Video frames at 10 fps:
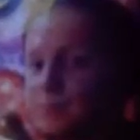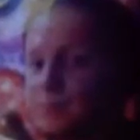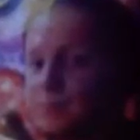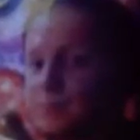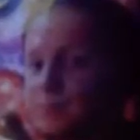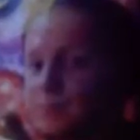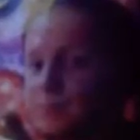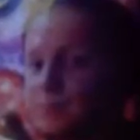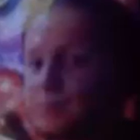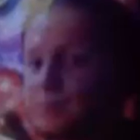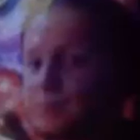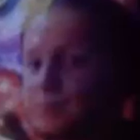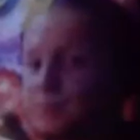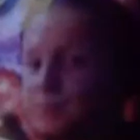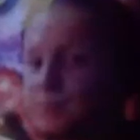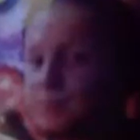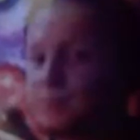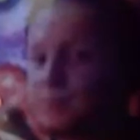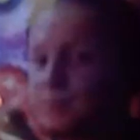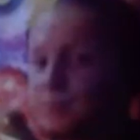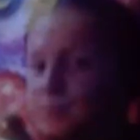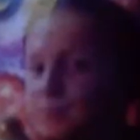[no speech]